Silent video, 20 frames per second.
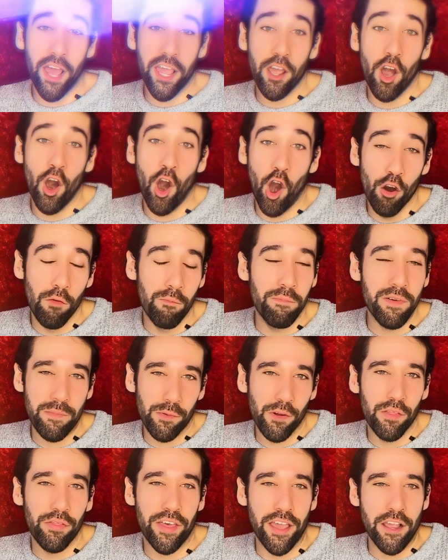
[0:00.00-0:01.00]
I hope
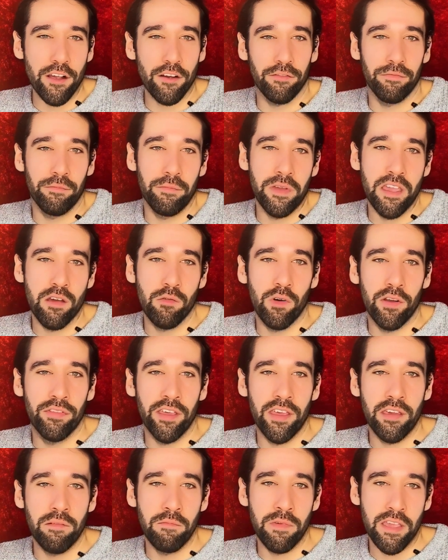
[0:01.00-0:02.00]
people think of me when
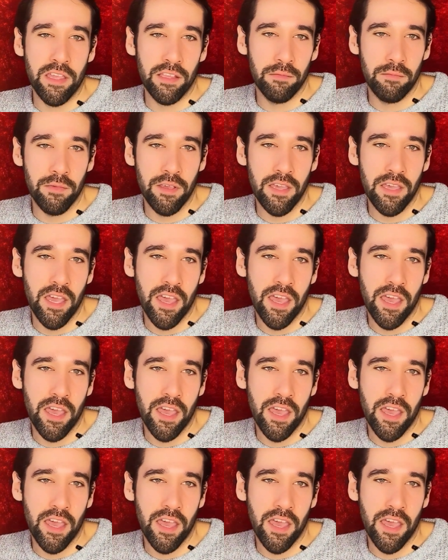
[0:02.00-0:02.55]
they meet me